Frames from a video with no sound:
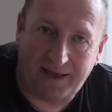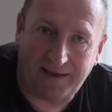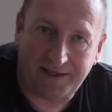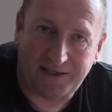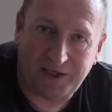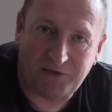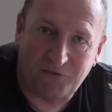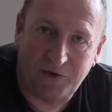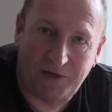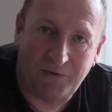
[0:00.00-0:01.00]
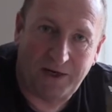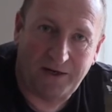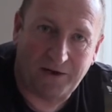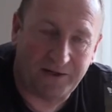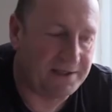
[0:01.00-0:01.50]
That's just really, really
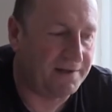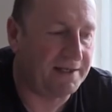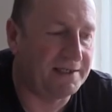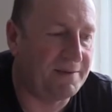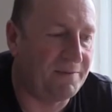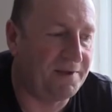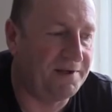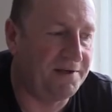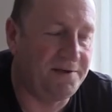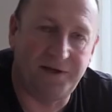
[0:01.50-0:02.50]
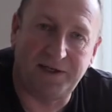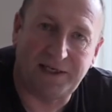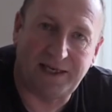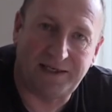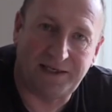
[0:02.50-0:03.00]
nice. So that's something that you can
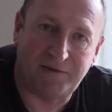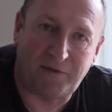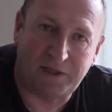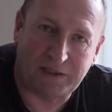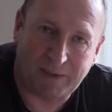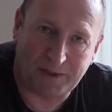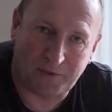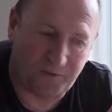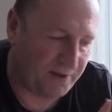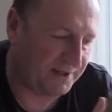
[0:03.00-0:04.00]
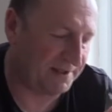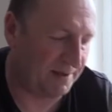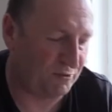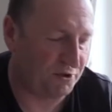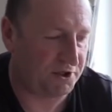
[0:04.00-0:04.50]
send to your very special friends that
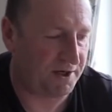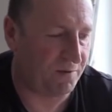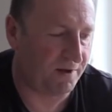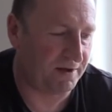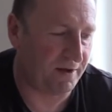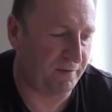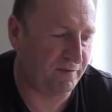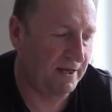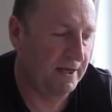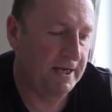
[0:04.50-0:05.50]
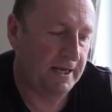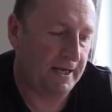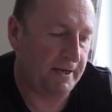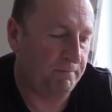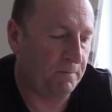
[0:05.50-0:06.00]
appreciate wildlife.
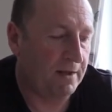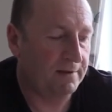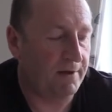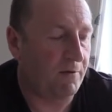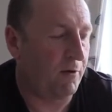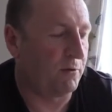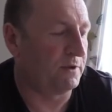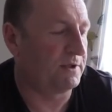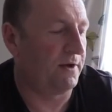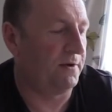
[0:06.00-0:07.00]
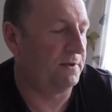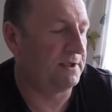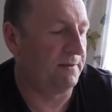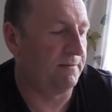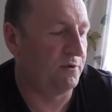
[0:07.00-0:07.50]
Um, there are also
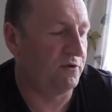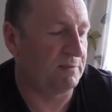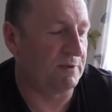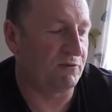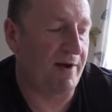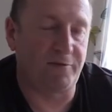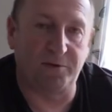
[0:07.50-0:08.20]
some Christmas raffle